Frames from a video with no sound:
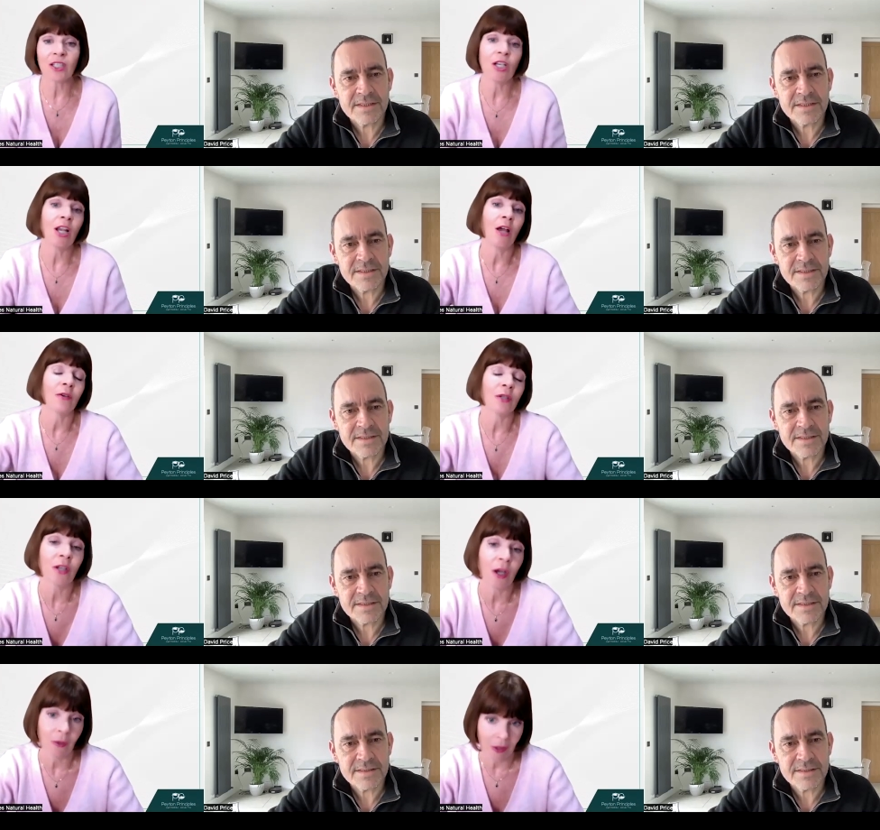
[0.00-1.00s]
Speaker 1: alone can
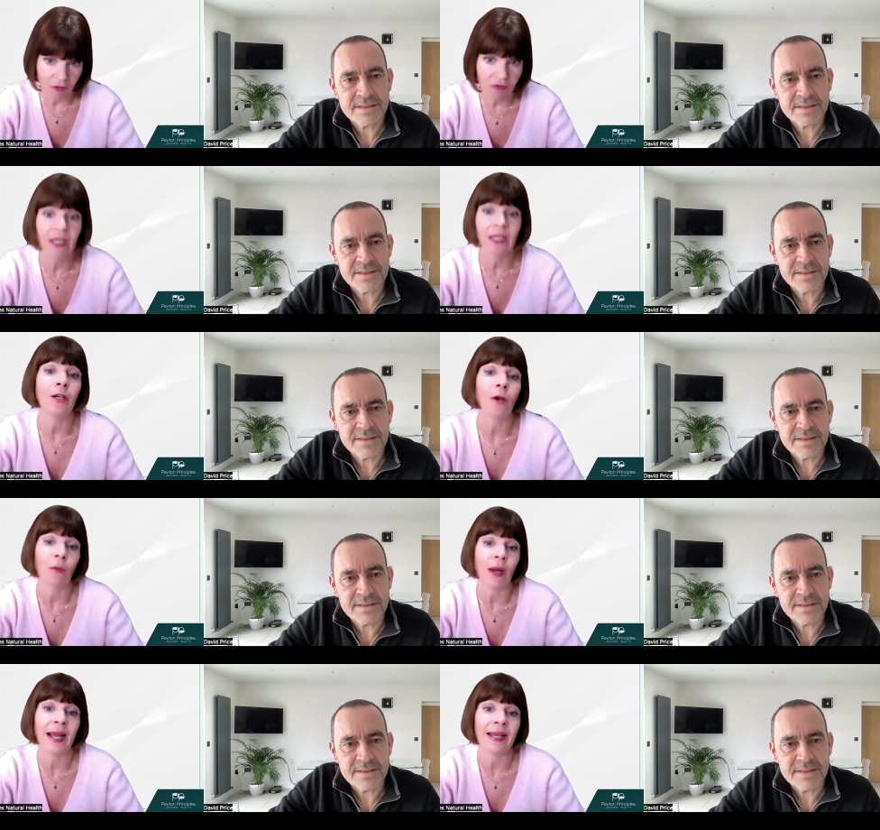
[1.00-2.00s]
go a really long
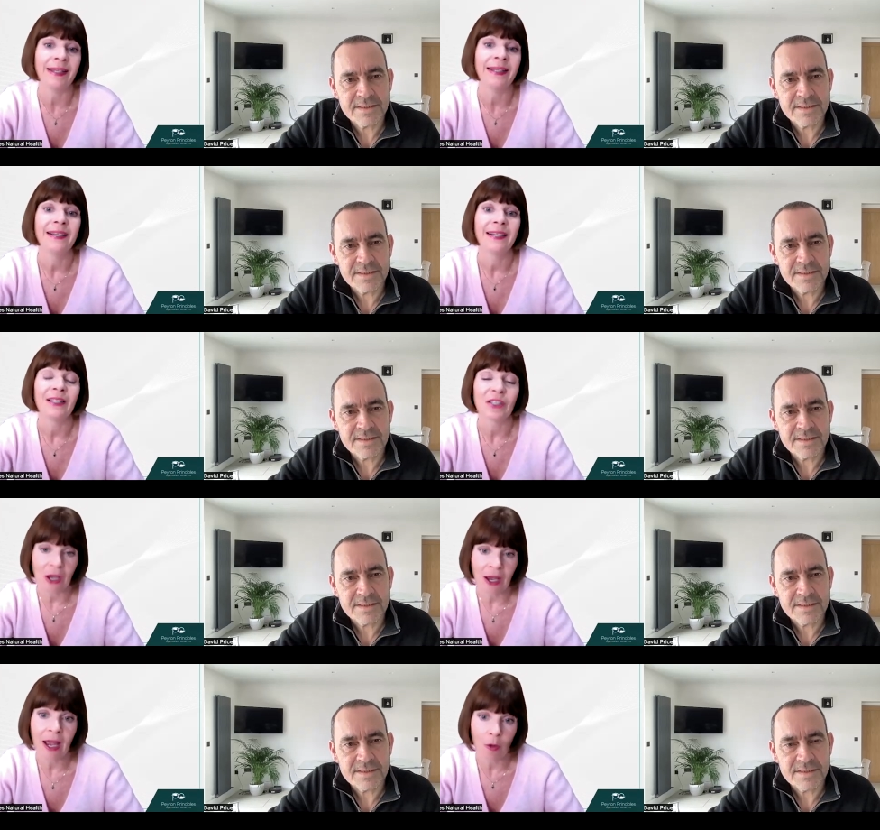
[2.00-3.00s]
way
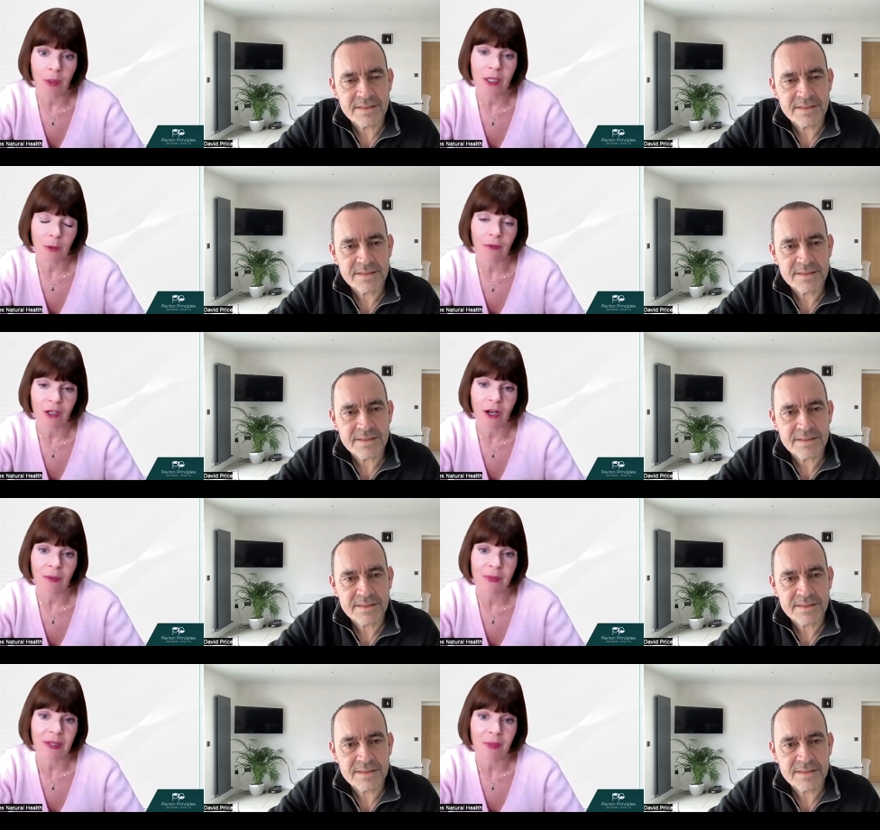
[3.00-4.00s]
to helping to overcome
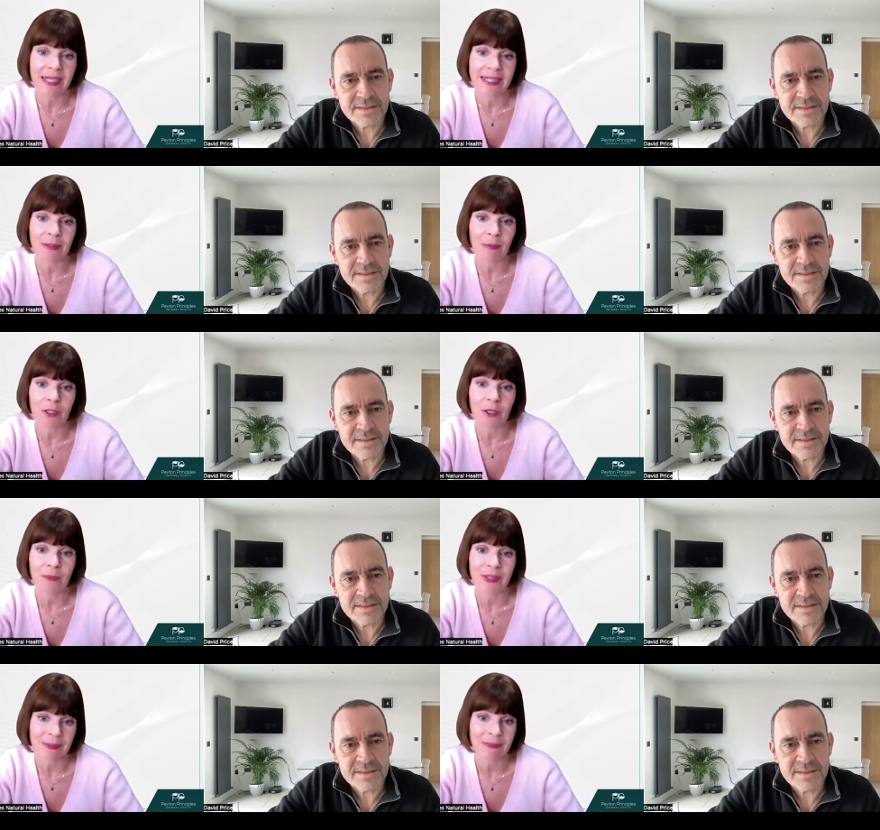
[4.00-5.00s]
some of these
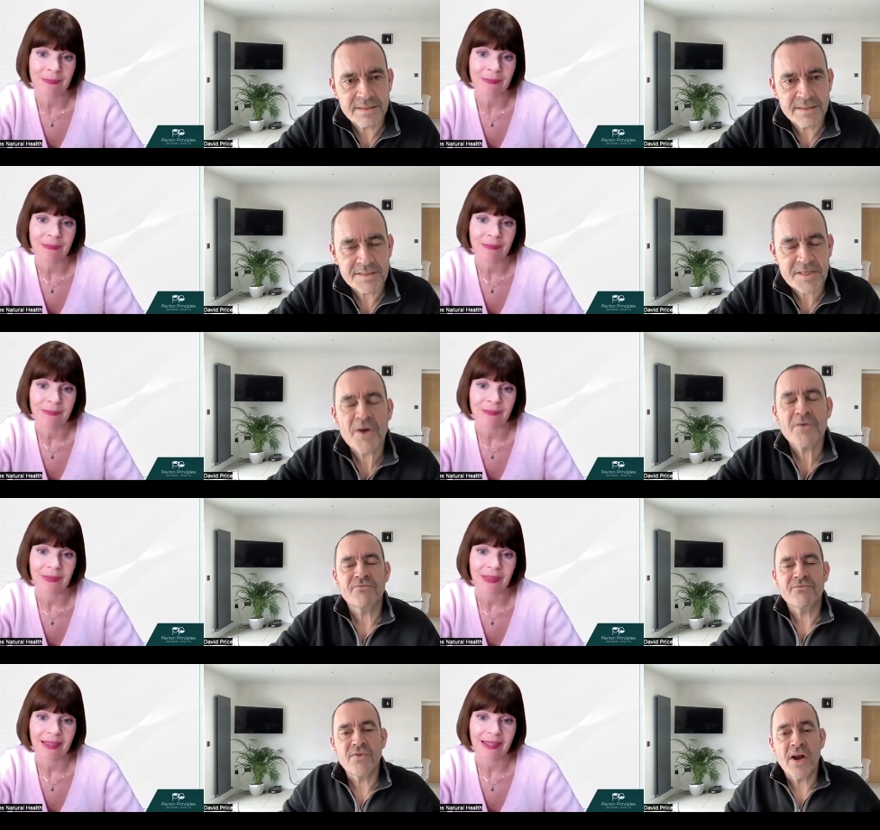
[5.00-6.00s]
symptoms
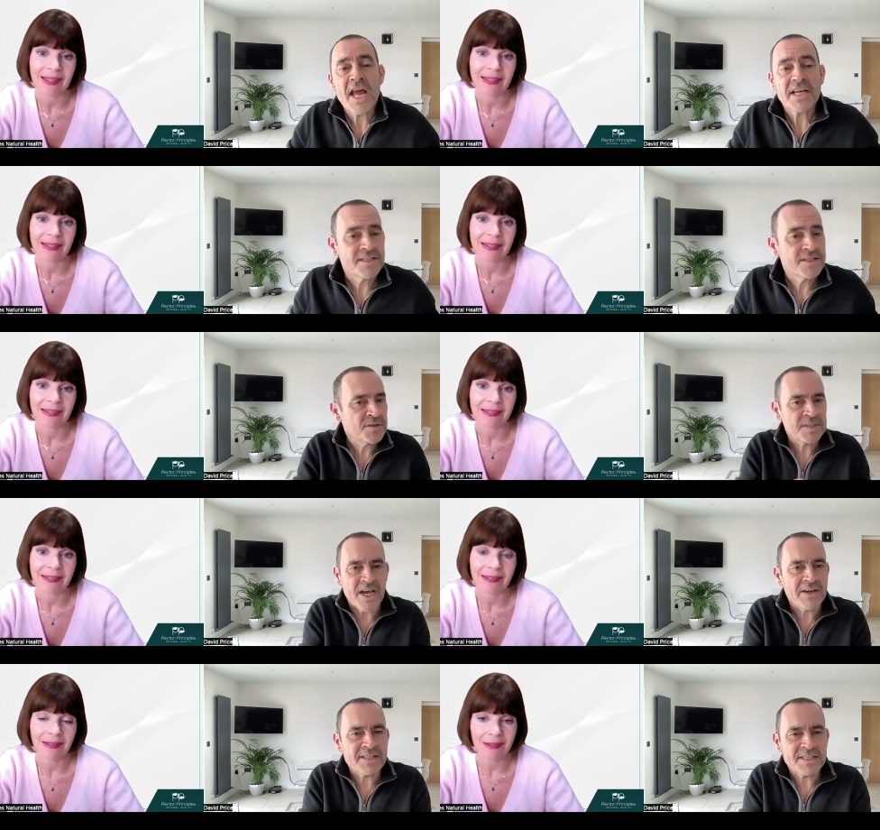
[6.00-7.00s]
Speaker 2: but because as you
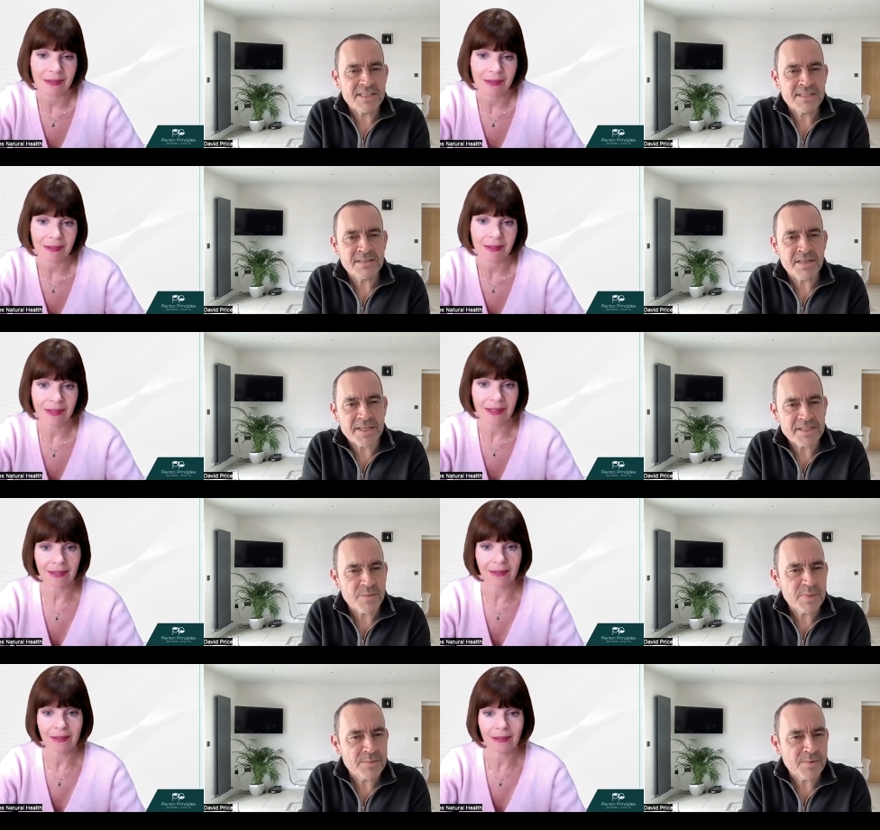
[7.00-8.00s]
say i can see
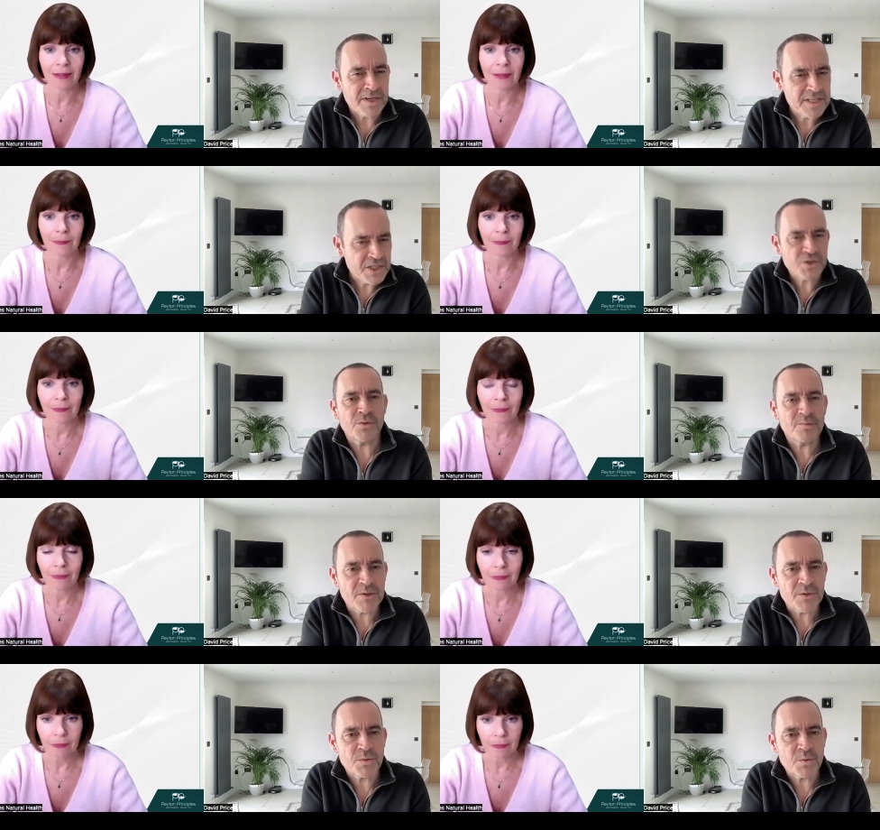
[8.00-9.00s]
some people initial
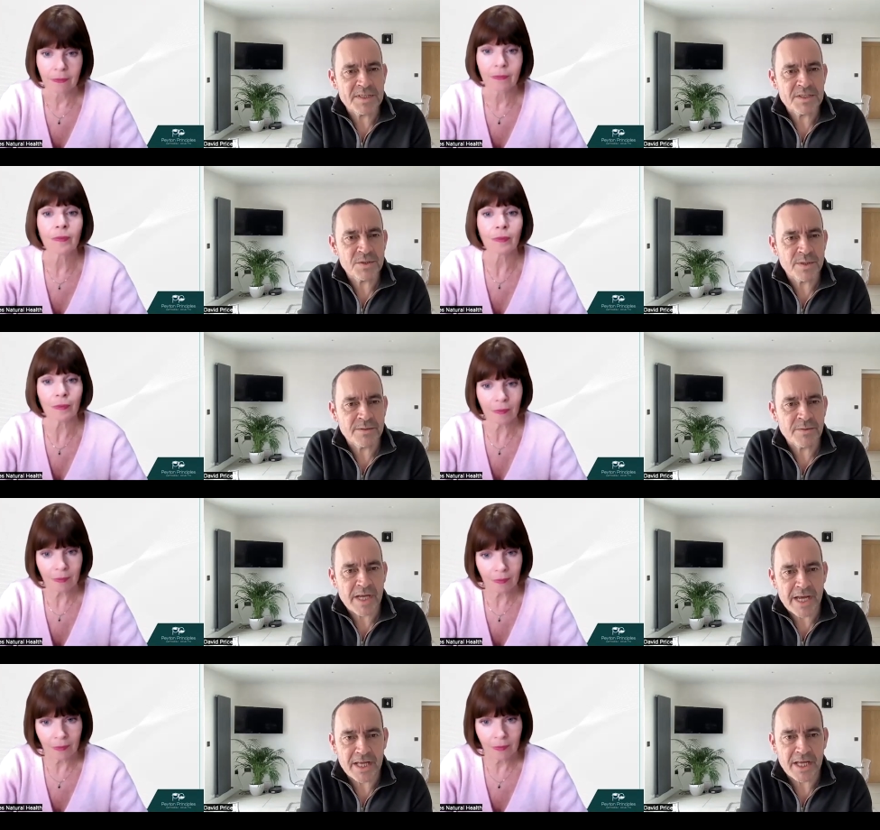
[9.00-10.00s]
approach will be to
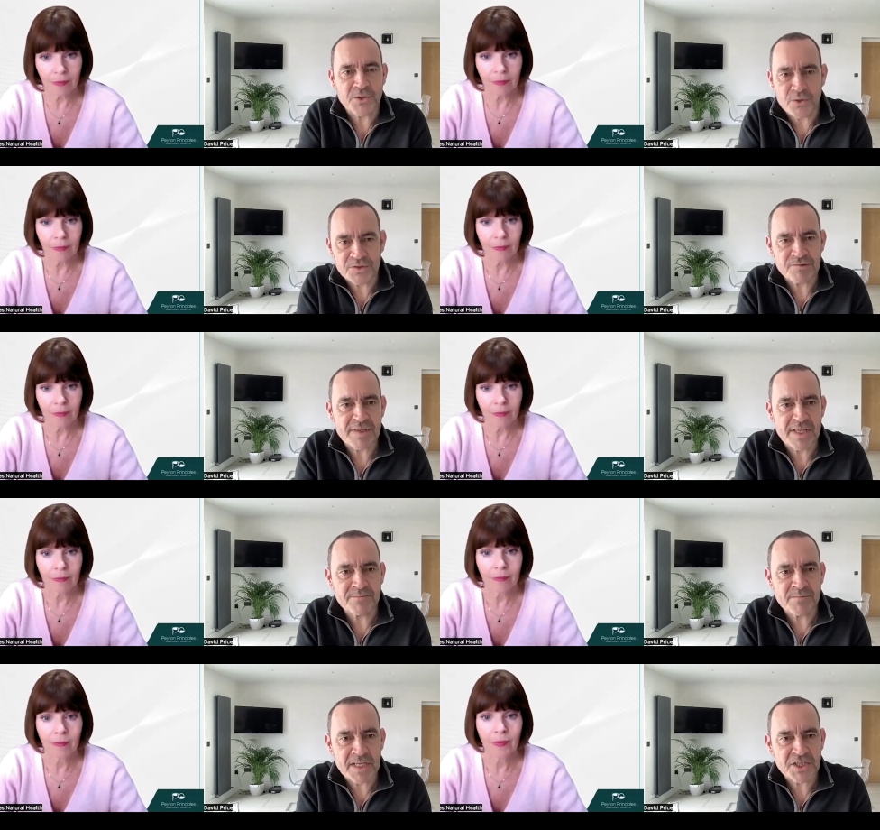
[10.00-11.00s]
a, uh, a doctor or
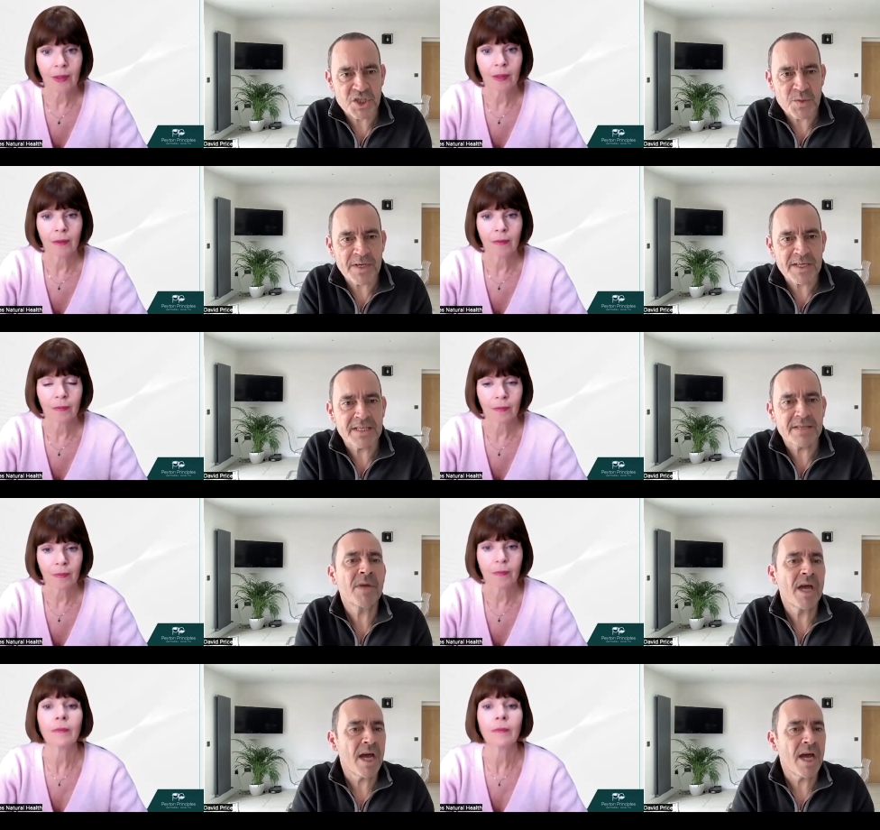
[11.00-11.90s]
their, their gp